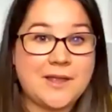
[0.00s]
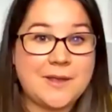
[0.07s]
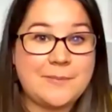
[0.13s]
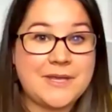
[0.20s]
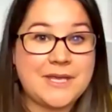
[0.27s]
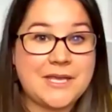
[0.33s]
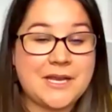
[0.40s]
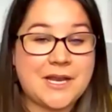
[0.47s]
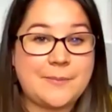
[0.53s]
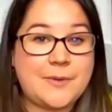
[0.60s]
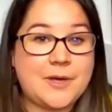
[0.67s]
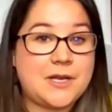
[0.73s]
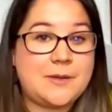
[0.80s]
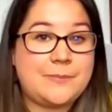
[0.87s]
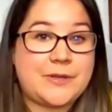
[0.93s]
I mean, I'm
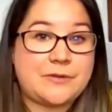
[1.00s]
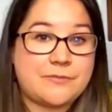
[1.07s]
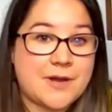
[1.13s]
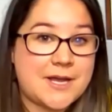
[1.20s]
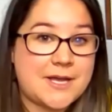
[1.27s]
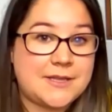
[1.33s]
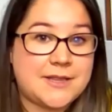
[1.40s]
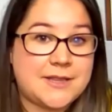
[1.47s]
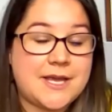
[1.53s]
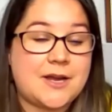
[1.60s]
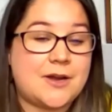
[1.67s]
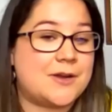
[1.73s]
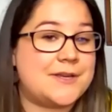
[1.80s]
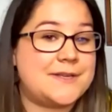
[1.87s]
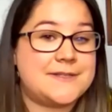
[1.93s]
going to be right
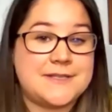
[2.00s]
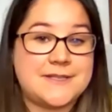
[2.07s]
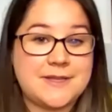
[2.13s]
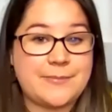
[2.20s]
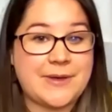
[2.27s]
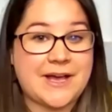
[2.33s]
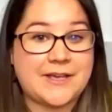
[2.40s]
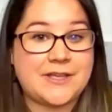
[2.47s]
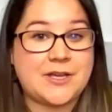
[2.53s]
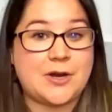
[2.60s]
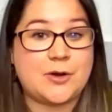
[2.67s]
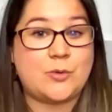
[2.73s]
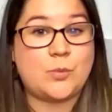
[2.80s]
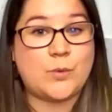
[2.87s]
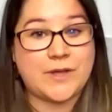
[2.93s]
there. He's in the
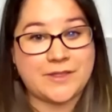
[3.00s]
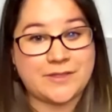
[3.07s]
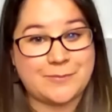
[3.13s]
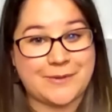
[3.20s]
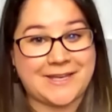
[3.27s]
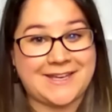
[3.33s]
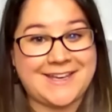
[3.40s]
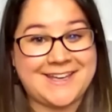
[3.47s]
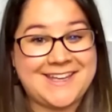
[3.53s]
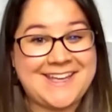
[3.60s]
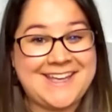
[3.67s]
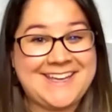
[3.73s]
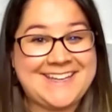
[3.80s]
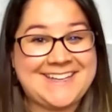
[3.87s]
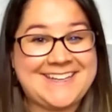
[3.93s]
backyard with me.
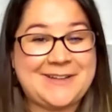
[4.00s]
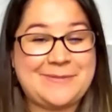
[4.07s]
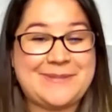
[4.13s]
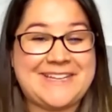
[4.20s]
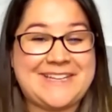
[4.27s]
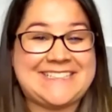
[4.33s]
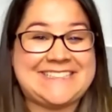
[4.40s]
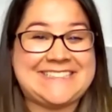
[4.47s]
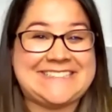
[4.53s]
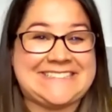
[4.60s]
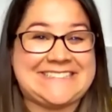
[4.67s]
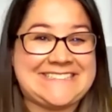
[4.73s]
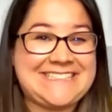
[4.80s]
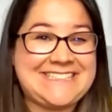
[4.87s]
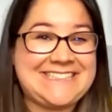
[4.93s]
And I'm like,
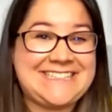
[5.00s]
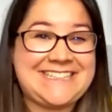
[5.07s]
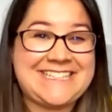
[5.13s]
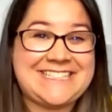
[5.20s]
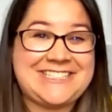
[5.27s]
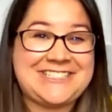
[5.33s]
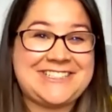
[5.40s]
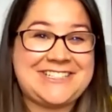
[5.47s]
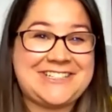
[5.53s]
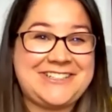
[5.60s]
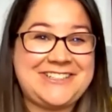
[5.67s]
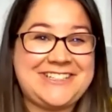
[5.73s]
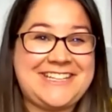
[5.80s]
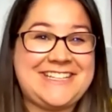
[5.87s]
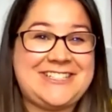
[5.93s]
he, that, that,
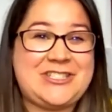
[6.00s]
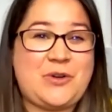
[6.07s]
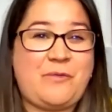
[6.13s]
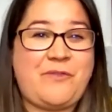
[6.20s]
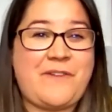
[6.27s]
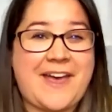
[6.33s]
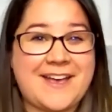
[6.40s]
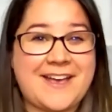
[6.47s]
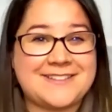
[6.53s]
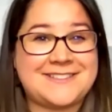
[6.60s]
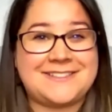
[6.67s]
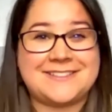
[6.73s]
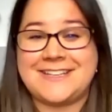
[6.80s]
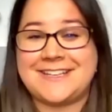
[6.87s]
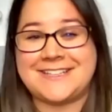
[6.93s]
he's so
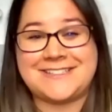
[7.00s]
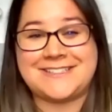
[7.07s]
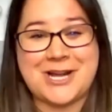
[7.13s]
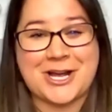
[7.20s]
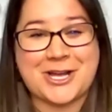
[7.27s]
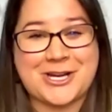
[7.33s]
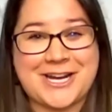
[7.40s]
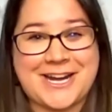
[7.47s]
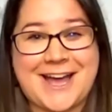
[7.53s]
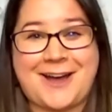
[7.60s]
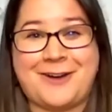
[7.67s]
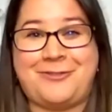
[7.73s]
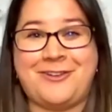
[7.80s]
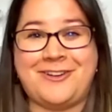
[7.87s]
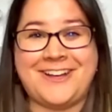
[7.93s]
fast. Like, it's not good
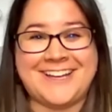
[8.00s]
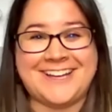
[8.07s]
enough.